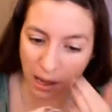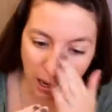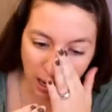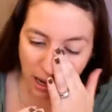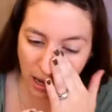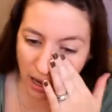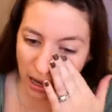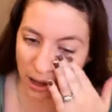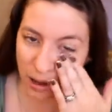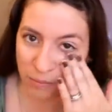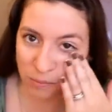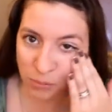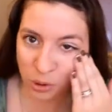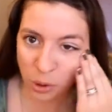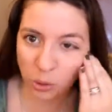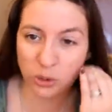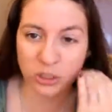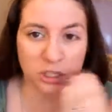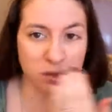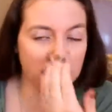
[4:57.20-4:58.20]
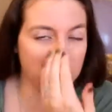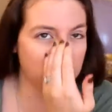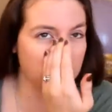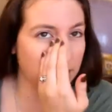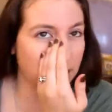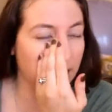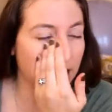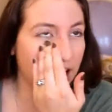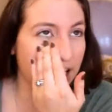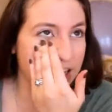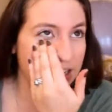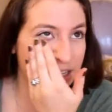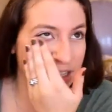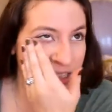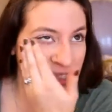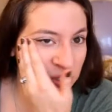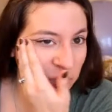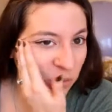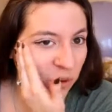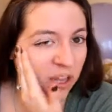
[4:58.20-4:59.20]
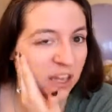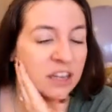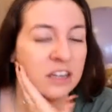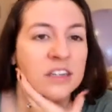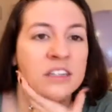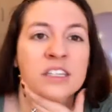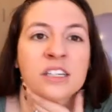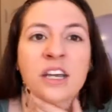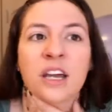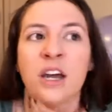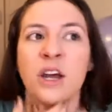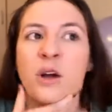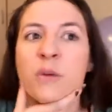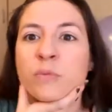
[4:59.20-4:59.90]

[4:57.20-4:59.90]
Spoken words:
But ultimately, I just went